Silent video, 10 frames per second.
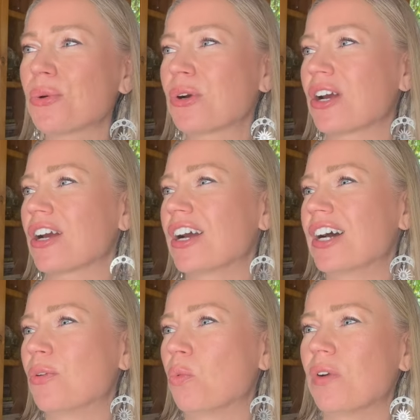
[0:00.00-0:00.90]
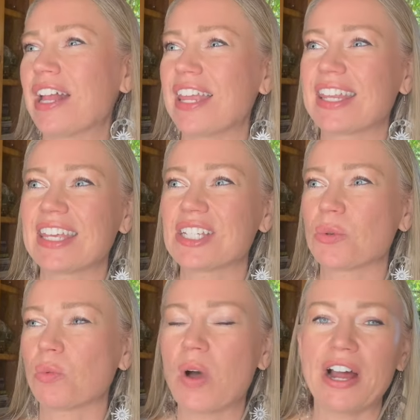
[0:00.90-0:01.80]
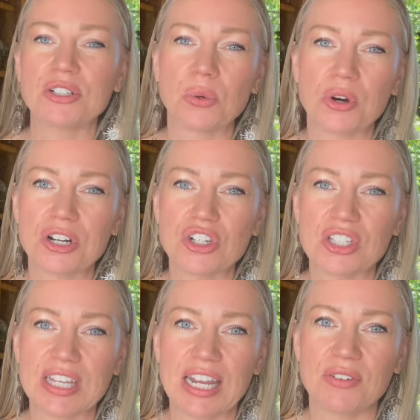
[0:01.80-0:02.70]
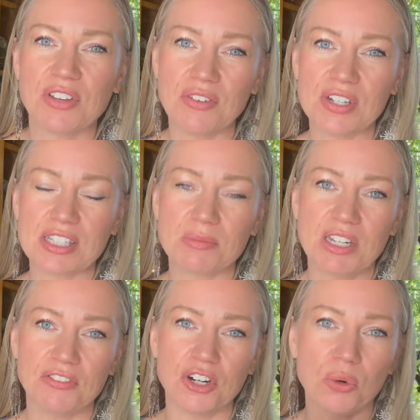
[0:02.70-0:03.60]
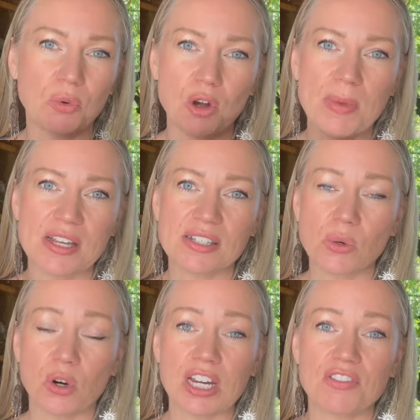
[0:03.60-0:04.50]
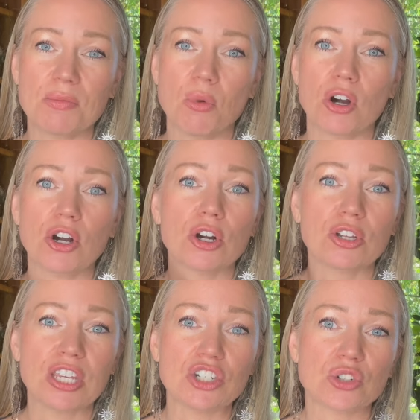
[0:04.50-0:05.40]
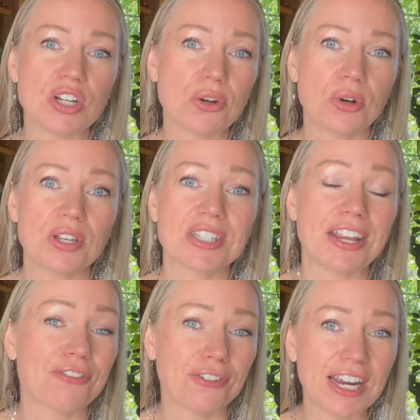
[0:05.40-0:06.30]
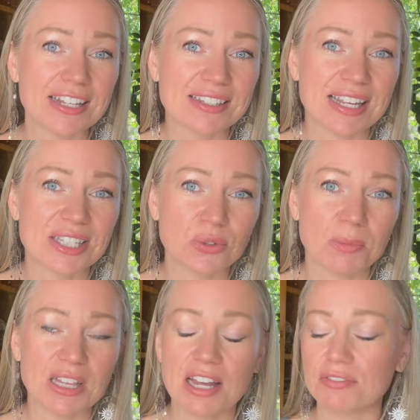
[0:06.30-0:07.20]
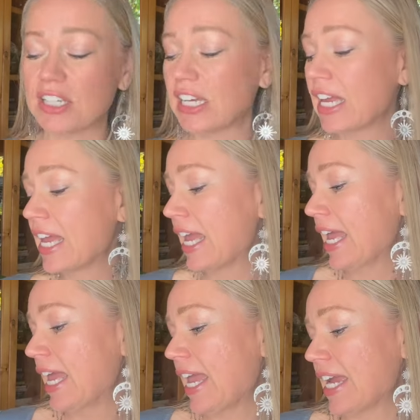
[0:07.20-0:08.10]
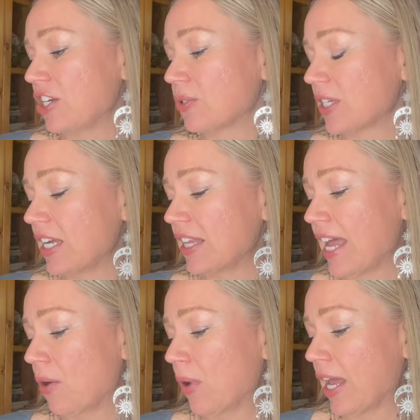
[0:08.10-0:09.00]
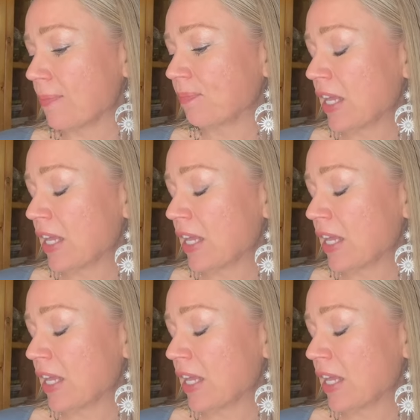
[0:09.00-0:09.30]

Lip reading: or I like things with wild orange, just kind of give it some different aromas, or even more earthy tree oils like frankincense would be lovely, and use it in that way.